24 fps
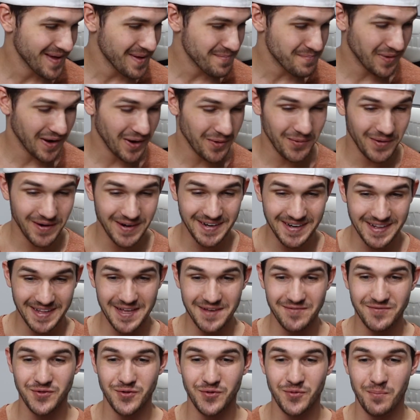But I wanted to
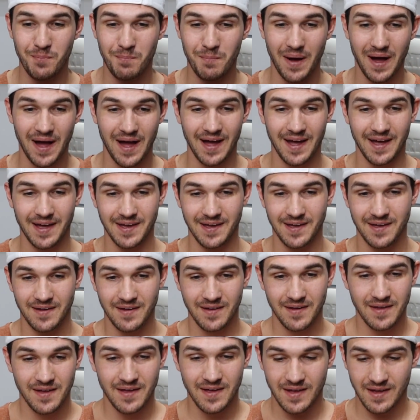give you my
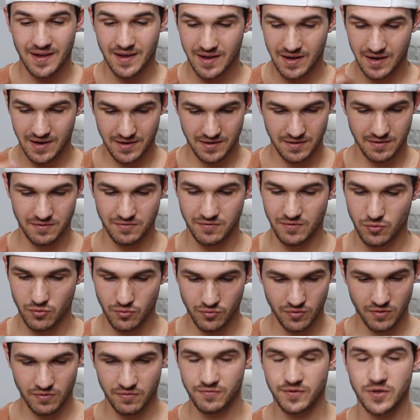kind of
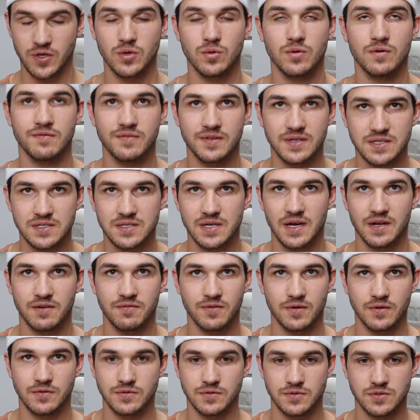review of these
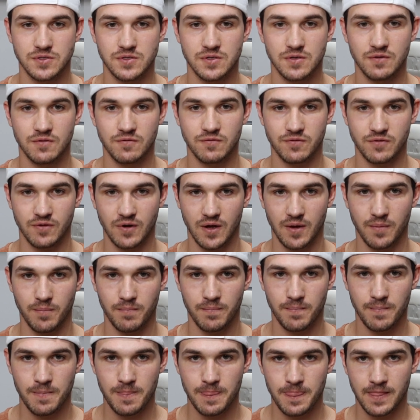headphones from
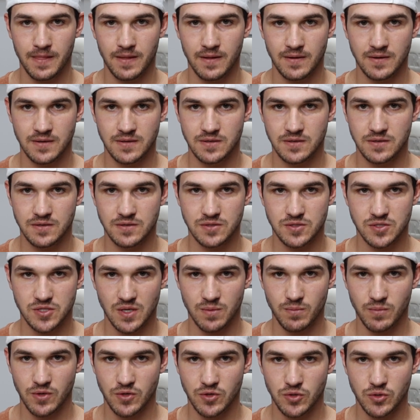
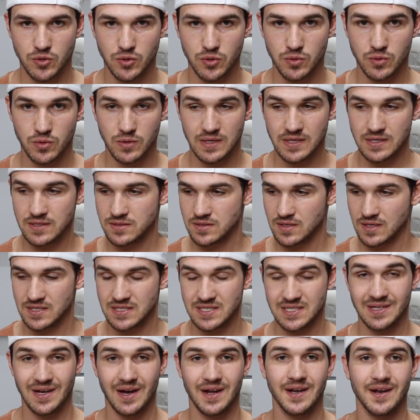someone who is
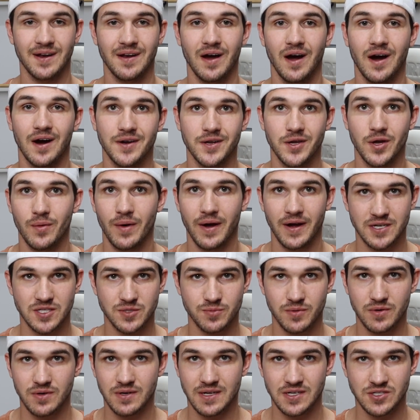not an audio
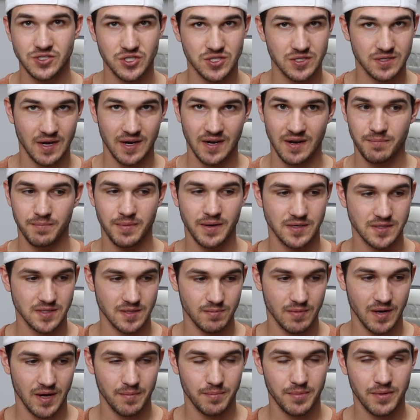expert and just kind of picked them
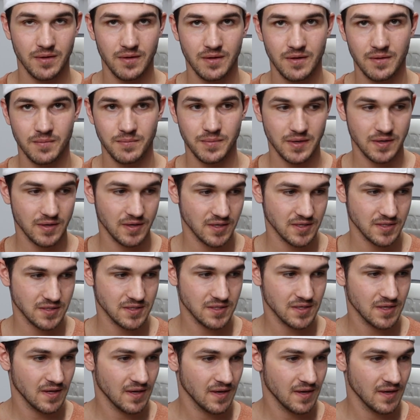up, because